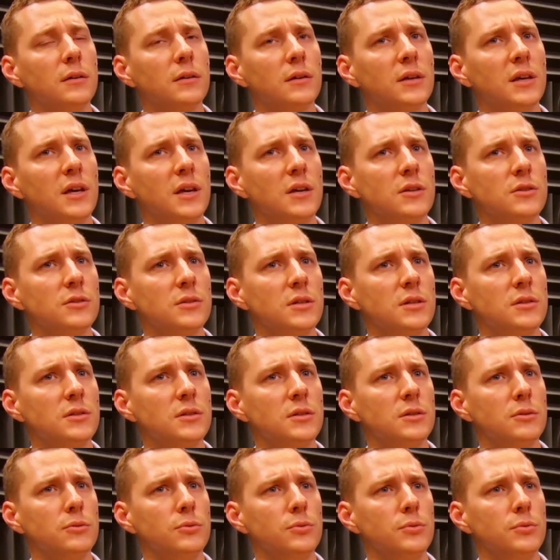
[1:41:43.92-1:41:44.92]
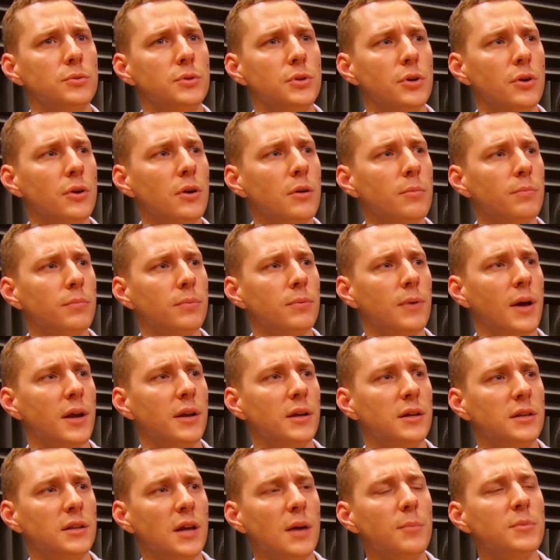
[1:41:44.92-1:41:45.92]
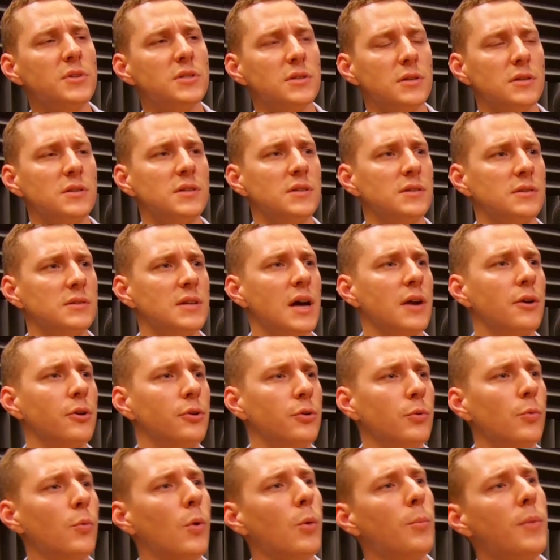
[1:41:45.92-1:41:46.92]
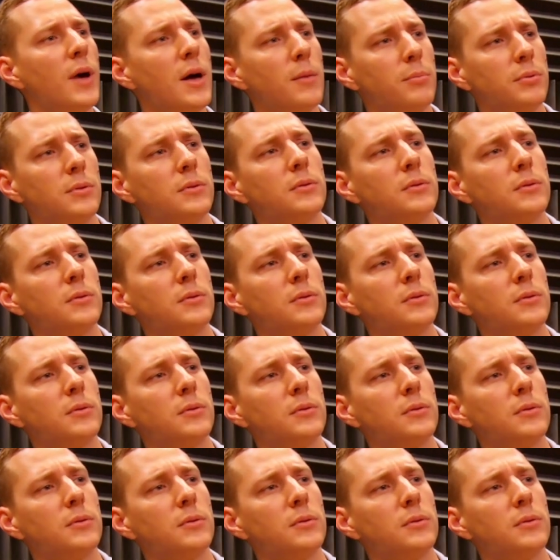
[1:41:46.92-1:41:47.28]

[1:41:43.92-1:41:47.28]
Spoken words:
Kingsland to Europe at any time? Is that on your roadmap?